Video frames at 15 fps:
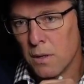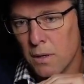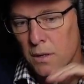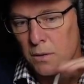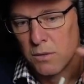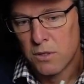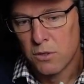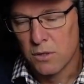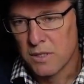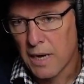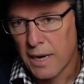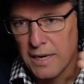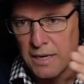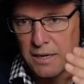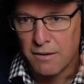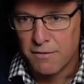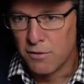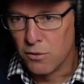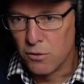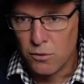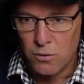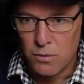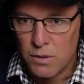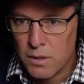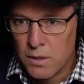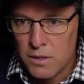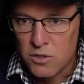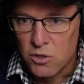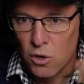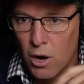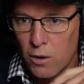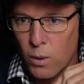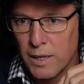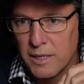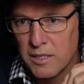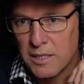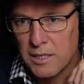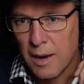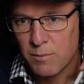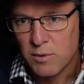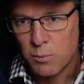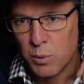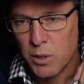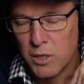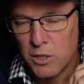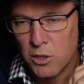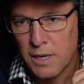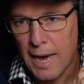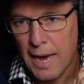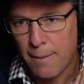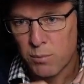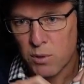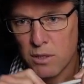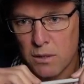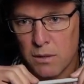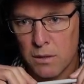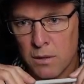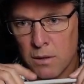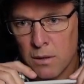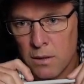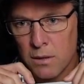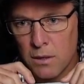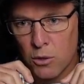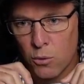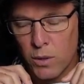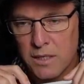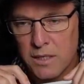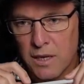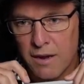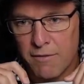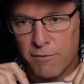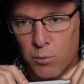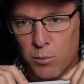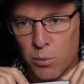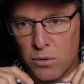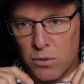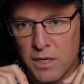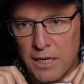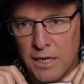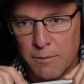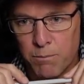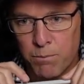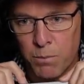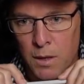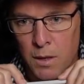sort of taking a few sideways steps, but you captained the Queensland football team